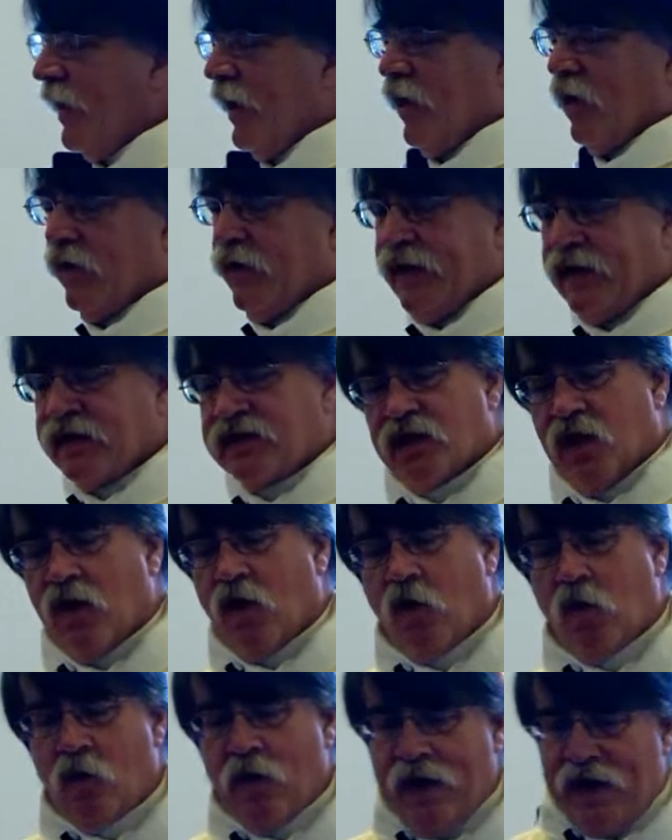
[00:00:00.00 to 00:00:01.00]
Now, it's
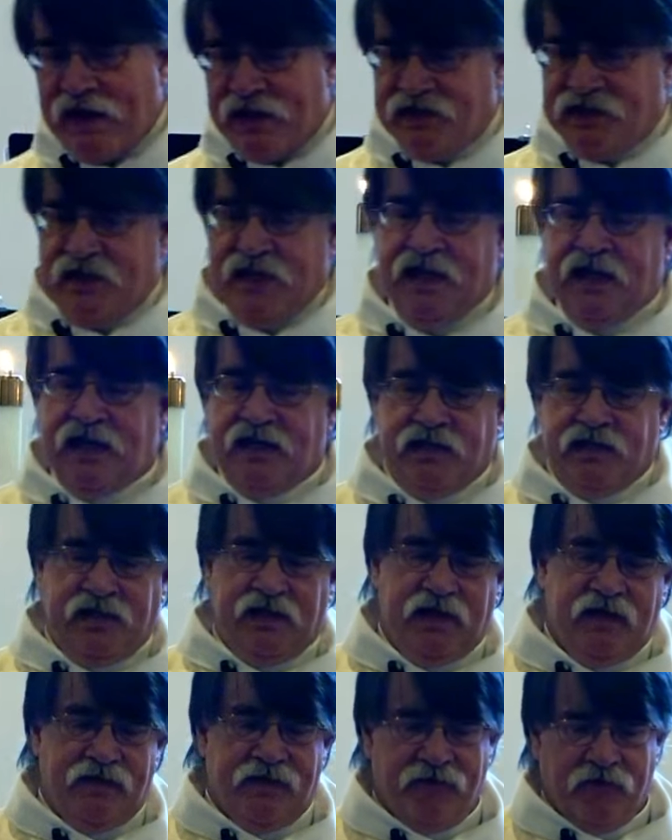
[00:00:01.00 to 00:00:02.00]
always
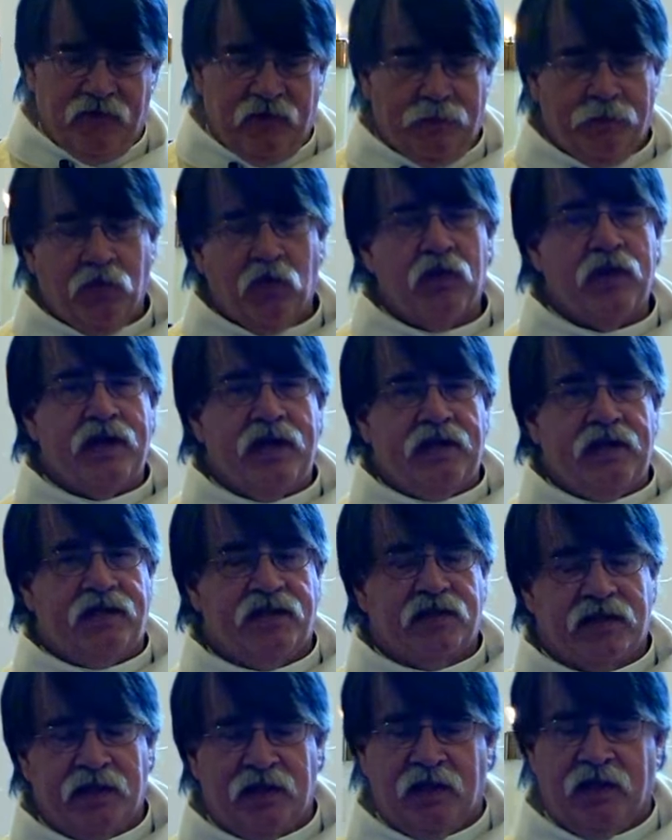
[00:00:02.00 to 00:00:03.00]
easy for the
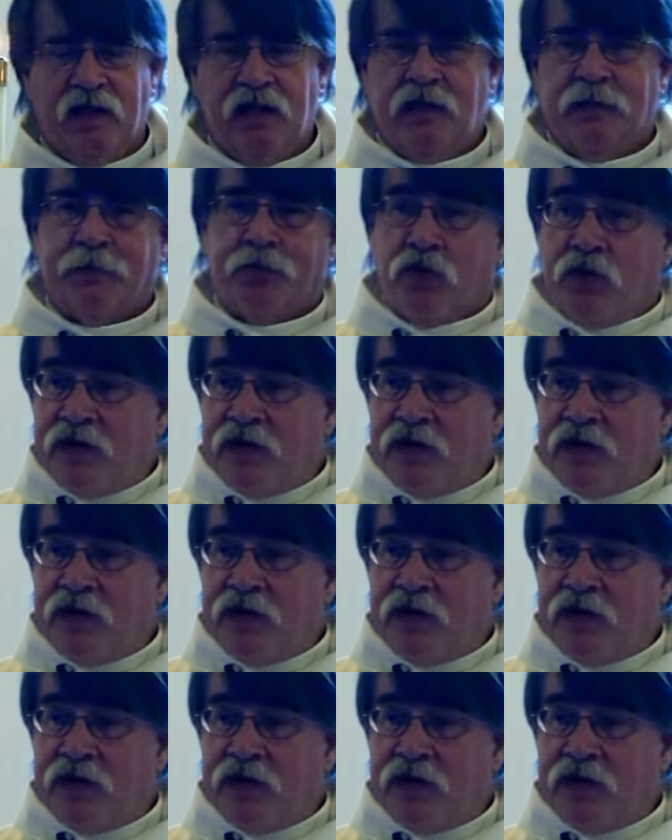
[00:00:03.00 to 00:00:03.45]
priest to